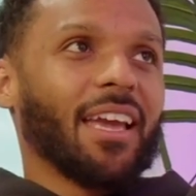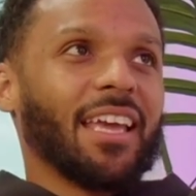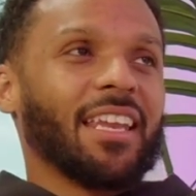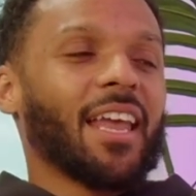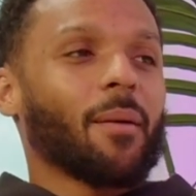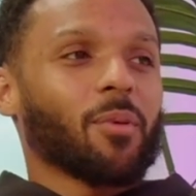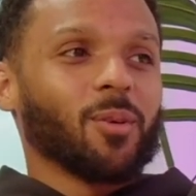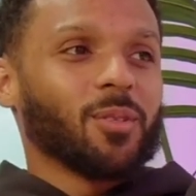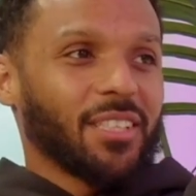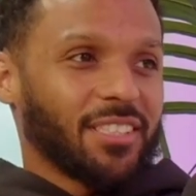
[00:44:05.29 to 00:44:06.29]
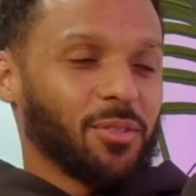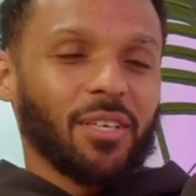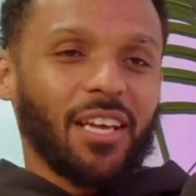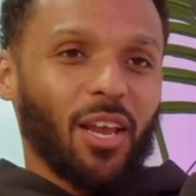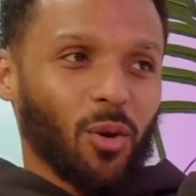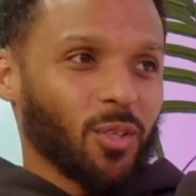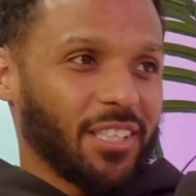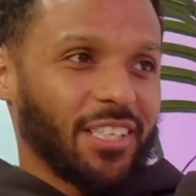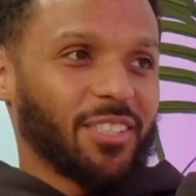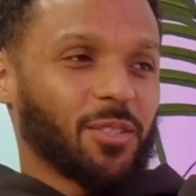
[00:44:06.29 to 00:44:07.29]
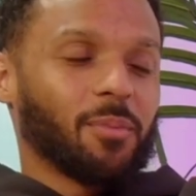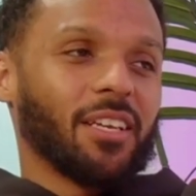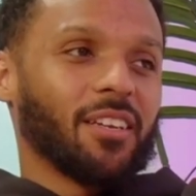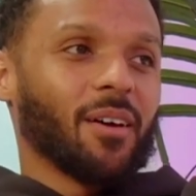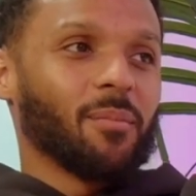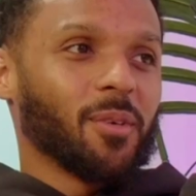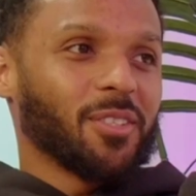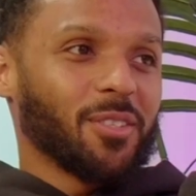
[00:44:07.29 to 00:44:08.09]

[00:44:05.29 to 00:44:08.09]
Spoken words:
in that process, you can get lost in it just being numbers,